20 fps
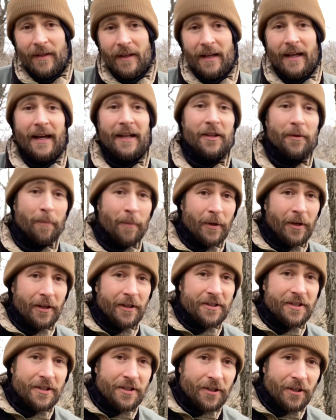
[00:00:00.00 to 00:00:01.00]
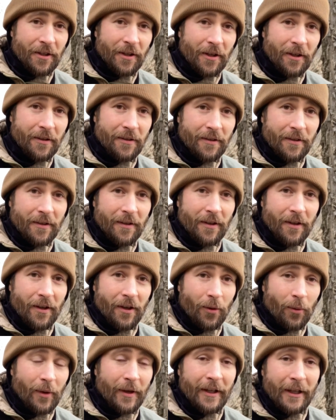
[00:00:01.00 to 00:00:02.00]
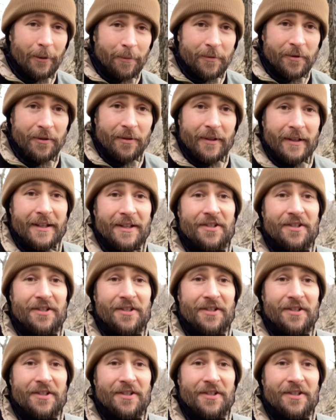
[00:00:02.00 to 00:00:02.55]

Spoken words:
And the birds, in turn, will help to